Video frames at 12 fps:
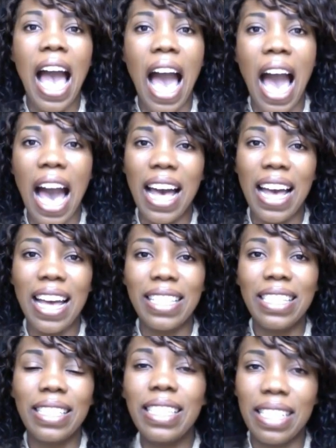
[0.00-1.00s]
Hi,
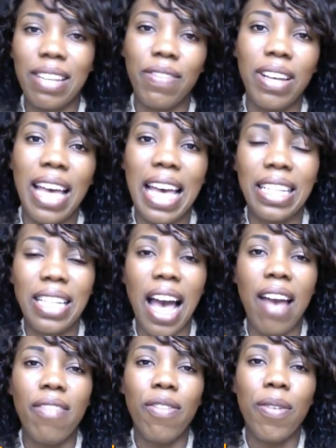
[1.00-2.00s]
this is Neva at
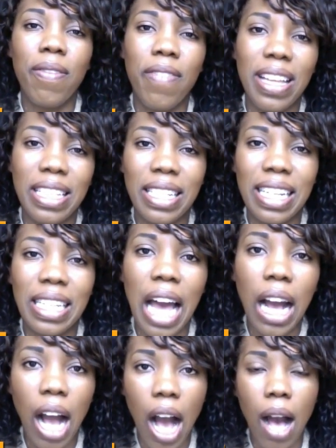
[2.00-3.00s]

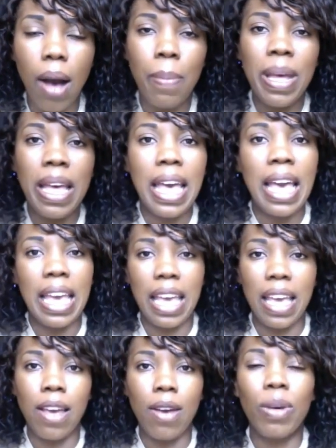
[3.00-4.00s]
timeforinvesting.com
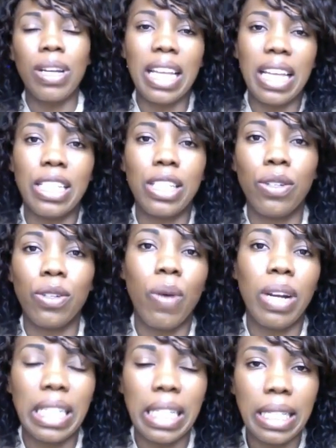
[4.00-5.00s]
and want to answer a
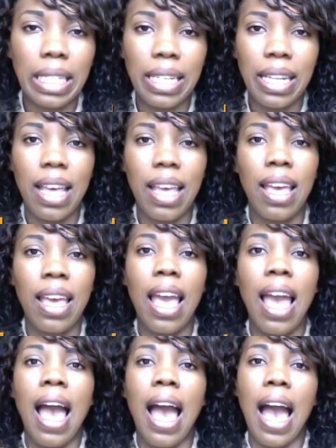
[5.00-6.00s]
question today,
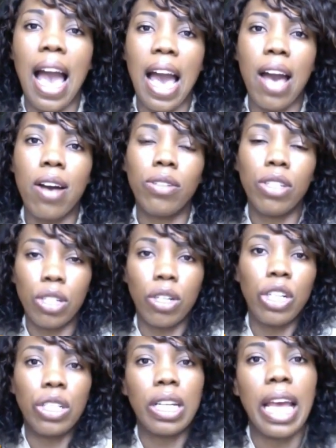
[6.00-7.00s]
how to
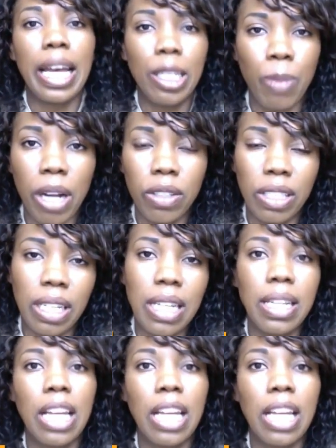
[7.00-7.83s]
start your cash buyers list.